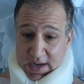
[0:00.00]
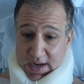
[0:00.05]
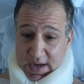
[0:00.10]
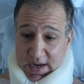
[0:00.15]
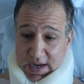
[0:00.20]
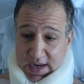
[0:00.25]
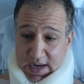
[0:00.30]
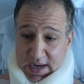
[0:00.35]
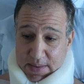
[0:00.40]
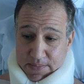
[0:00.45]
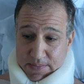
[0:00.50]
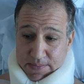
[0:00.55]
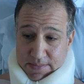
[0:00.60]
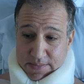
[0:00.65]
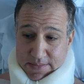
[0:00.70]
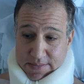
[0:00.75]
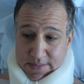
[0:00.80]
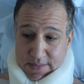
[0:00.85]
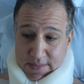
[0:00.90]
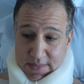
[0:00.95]

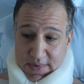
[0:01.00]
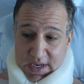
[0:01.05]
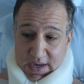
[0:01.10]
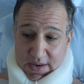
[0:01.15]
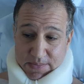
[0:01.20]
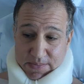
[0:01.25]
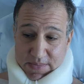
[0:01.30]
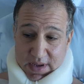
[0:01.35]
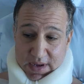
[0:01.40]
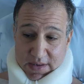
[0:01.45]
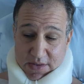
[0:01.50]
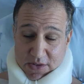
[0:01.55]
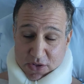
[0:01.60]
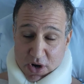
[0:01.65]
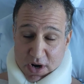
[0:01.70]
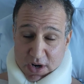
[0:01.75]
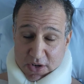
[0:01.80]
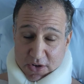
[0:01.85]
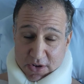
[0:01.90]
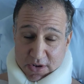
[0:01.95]

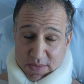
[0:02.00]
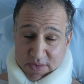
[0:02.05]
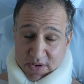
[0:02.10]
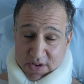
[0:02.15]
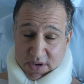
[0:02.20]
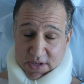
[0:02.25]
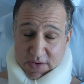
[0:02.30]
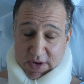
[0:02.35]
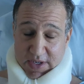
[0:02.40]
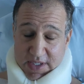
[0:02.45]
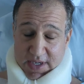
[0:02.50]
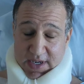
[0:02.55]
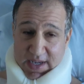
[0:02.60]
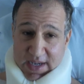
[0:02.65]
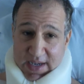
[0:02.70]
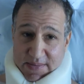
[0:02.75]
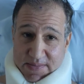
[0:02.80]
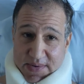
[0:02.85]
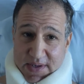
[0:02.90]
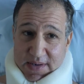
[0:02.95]
Long term, who knows what's going to
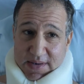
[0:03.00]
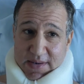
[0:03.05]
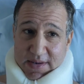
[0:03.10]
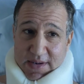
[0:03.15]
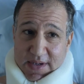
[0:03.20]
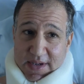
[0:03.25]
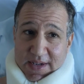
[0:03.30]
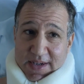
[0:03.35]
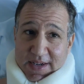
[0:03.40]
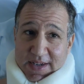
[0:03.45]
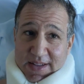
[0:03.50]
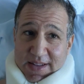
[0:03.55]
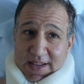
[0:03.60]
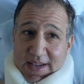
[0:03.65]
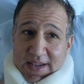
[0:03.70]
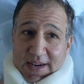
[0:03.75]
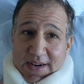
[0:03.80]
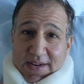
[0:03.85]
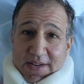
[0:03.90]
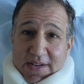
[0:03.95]
happen?
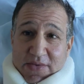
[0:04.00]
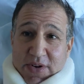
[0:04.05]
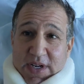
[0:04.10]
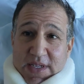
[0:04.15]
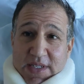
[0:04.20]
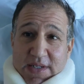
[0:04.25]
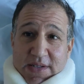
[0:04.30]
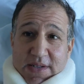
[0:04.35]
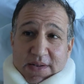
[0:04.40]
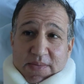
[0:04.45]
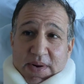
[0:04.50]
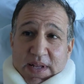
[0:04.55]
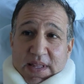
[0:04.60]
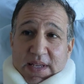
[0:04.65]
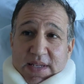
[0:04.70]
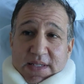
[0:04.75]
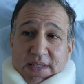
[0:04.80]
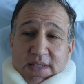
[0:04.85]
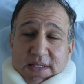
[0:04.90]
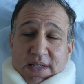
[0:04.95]
You read about
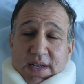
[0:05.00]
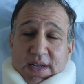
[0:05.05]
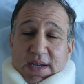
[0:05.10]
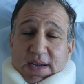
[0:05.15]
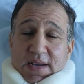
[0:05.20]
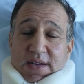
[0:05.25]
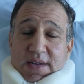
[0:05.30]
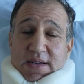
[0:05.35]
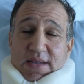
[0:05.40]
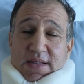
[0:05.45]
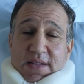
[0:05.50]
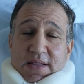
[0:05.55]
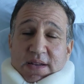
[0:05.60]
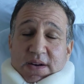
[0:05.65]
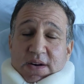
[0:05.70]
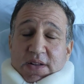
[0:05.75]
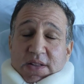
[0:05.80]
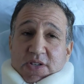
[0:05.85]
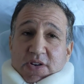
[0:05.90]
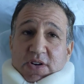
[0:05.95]
these
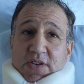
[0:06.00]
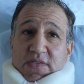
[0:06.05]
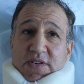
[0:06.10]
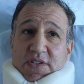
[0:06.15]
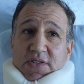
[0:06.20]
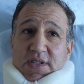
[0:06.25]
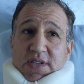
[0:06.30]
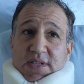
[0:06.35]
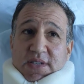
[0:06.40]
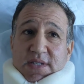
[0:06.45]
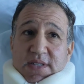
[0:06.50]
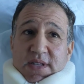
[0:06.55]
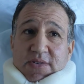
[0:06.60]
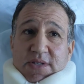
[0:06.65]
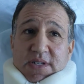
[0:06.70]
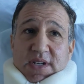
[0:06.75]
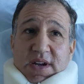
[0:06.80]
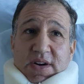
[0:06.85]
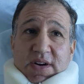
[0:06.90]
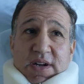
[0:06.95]
all these artificial discs. They're
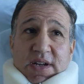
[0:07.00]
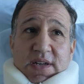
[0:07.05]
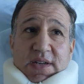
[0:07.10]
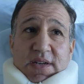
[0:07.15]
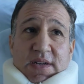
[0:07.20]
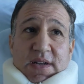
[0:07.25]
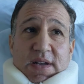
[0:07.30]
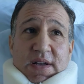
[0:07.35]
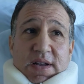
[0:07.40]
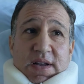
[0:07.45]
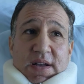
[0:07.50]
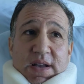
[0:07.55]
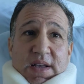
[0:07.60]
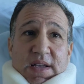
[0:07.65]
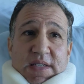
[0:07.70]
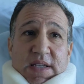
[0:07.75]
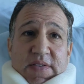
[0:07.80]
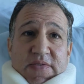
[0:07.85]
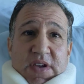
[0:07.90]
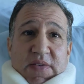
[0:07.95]
scary.
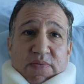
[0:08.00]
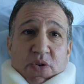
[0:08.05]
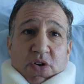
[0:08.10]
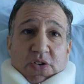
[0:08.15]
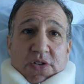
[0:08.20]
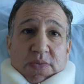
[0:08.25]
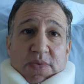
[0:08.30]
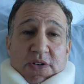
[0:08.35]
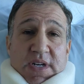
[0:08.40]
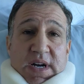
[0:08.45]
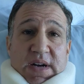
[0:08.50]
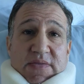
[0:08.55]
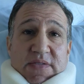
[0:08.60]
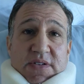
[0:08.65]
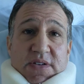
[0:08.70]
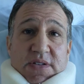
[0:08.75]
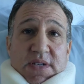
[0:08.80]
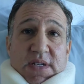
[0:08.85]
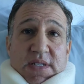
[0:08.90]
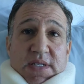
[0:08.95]
If you have multiple
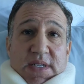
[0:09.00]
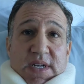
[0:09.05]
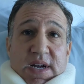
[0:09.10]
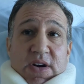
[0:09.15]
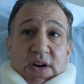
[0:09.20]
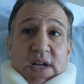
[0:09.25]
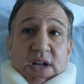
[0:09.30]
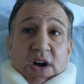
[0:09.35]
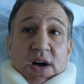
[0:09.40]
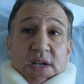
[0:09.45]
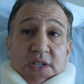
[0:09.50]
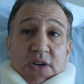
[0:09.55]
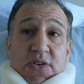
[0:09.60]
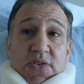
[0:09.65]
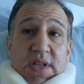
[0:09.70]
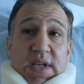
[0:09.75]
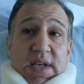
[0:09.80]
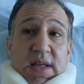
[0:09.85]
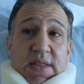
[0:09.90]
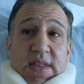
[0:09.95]
levels, it's scary. Also,
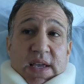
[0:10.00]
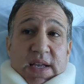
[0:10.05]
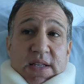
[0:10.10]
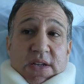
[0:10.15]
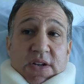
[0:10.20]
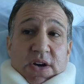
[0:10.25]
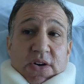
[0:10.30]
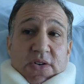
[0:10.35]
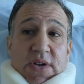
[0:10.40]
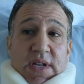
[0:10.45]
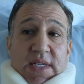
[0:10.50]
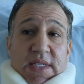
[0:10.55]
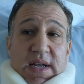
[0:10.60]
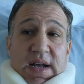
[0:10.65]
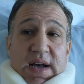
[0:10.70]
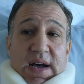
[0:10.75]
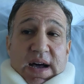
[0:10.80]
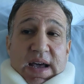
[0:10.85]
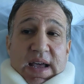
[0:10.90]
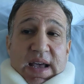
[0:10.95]
the thing to note is
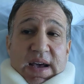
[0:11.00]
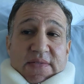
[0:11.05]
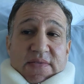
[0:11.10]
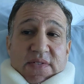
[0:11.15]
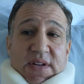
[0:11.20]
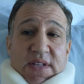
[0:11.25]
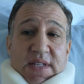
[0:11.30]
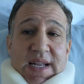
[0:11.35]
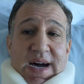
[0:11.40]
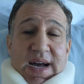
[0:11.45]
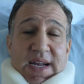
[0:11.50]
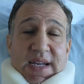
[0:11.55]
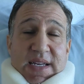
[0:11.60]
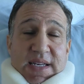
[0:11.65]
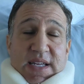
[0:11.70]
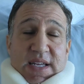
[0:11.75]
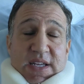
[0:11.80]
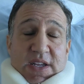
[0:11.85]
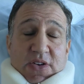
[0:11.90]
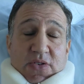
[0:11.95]
I have
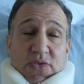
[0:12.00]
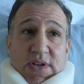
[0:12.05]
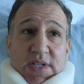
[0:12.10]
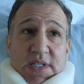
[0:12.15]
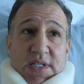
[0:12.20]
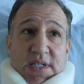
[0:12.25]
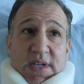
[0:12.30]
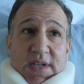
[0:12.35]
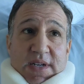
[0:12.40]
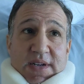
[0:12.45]
non-contiguous